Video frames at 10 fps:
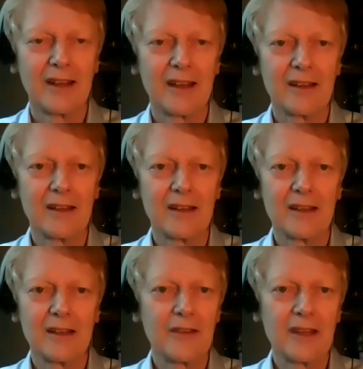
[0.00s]
And
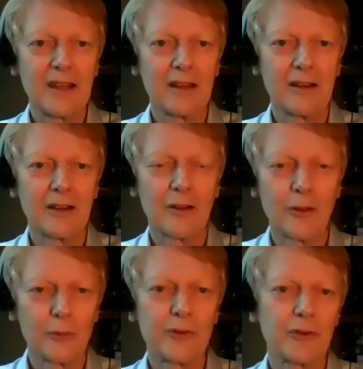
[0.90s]
in the end,
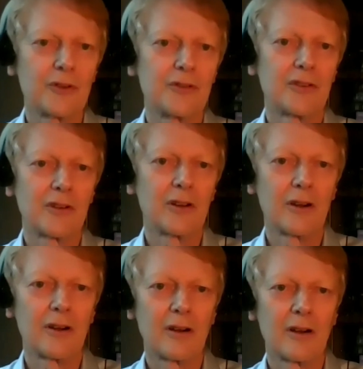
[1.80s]
those surgeons
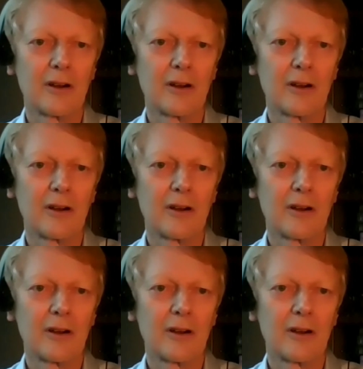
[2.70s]
are